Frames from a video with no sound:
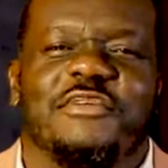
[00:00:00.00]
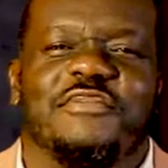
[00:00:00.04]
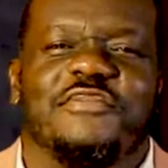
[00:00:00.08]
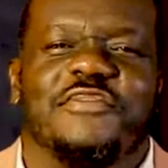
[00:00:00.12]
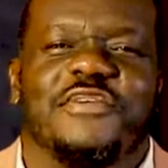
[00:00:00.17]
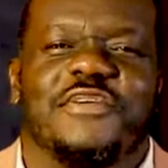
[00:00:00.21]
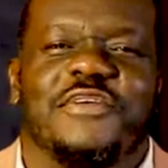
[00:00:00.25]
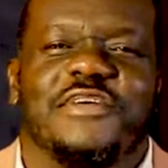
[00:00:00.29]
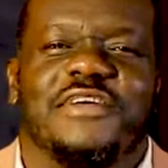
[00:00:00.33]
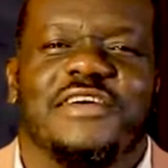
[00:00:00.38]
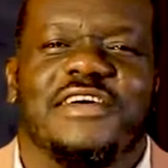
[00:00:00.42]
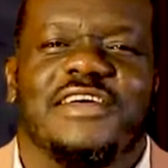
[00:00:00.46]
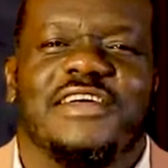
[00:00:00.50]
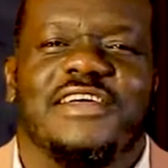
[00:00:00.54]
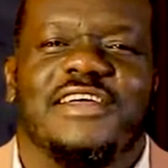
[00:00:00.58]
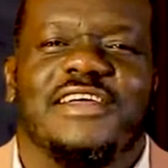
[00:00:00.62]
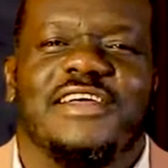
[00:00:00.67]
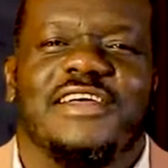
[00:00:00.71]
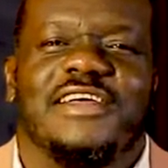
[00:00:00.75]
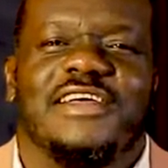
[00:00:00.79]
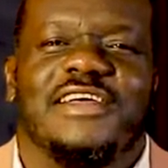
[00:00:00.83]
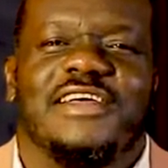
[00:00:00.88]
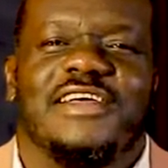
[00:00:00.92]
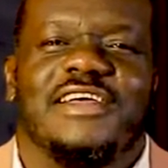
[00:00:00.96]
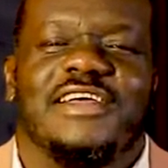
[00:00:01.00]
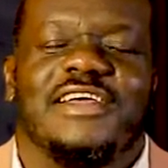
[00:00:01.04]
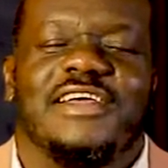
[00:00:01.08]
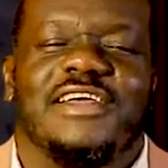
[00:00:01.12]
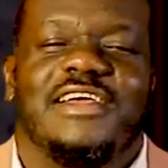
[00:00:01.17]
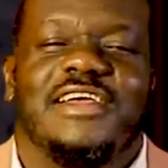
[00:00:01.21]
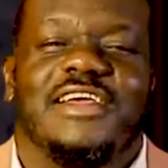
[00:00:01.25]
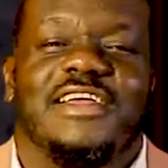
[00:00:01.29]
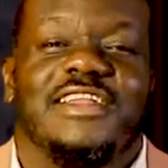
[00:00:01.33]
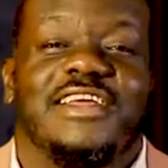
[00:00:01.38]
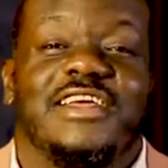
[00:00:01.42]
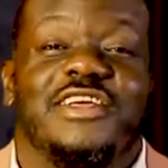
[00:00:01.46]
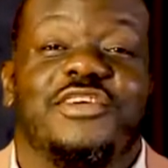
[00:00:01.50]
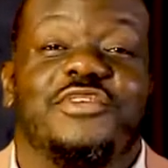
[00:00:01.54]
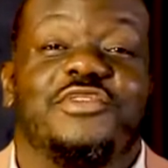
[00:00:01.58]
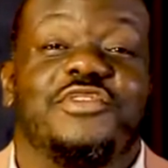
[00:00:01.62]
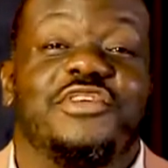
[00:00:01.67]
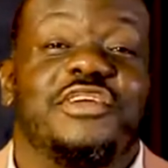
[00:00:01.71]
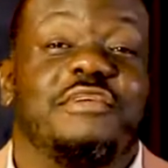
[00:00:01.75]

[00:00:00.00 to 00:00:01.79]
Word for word: before. And then you